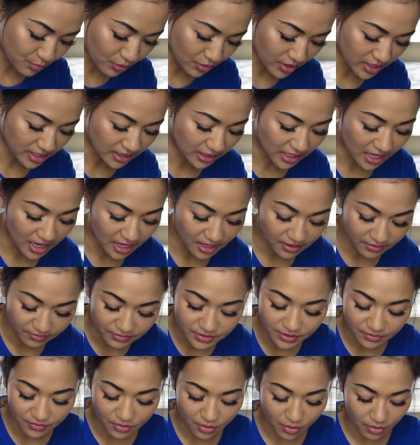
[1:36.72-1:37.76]
Preloved,
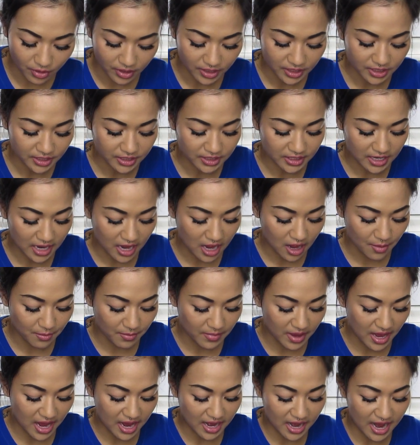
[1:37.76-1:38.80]
of course,
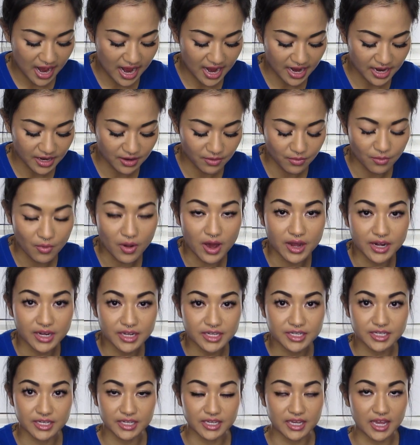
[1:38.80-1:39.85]
and I
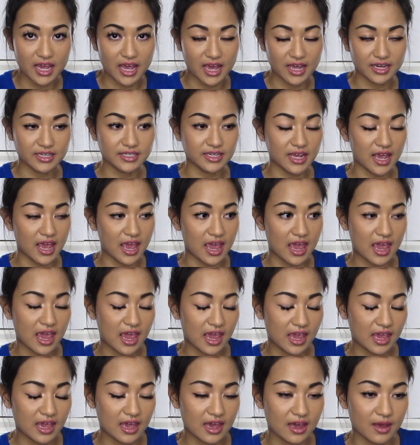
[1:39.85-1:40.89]
wanted to get
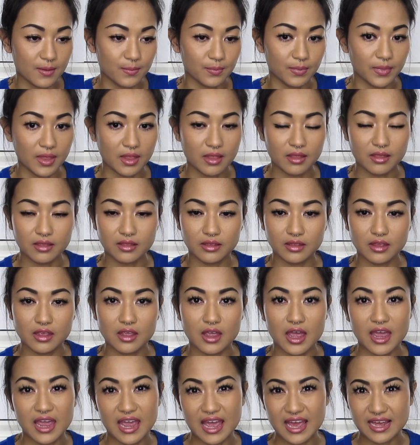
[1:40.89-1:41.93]
a
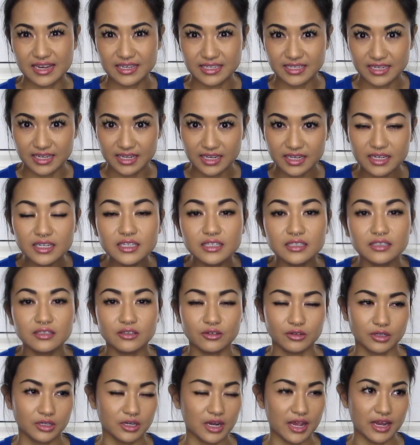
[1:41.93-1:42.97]
antique
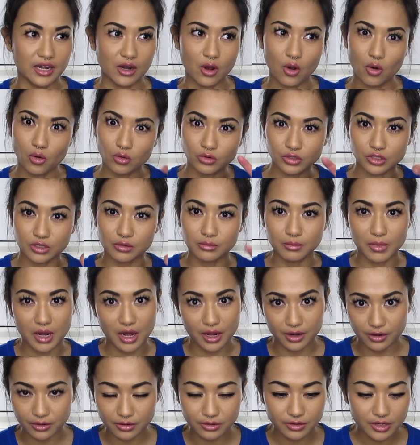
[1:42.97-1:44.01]
or an older
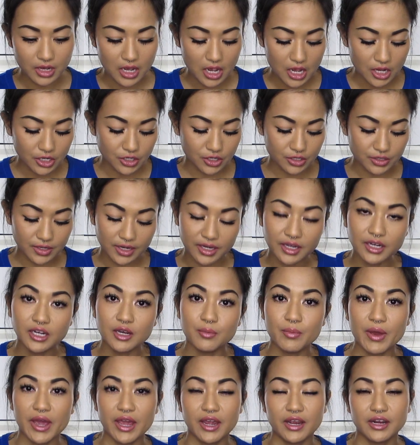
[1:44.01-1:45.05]
model just so I can
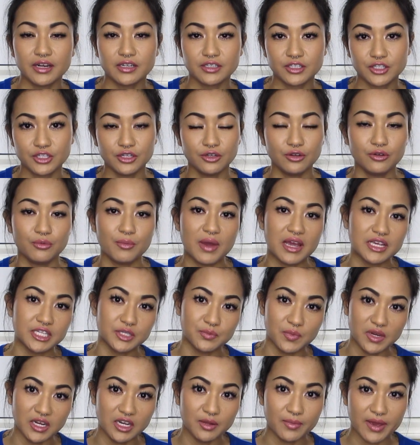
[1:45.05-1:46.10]
compare to my
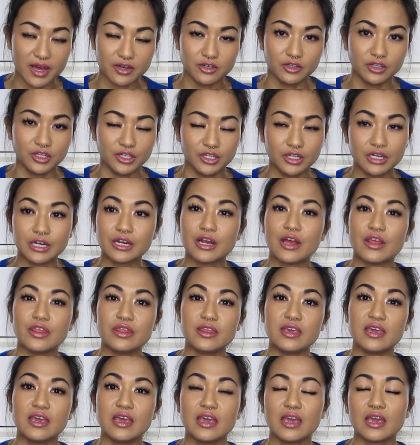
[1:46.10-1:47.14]
Speedy bandolier,
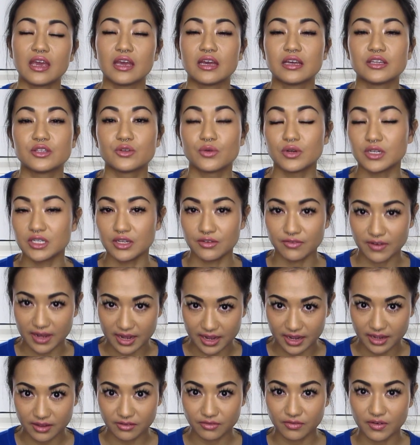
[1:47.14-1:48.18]
the
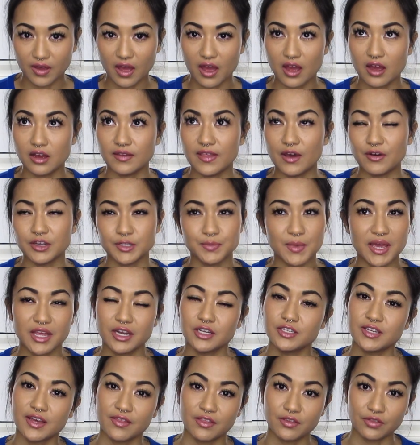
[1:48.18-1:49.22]
25 that was made
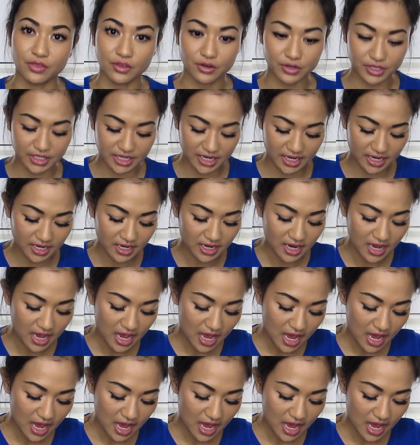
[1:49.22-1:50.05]
in 2013.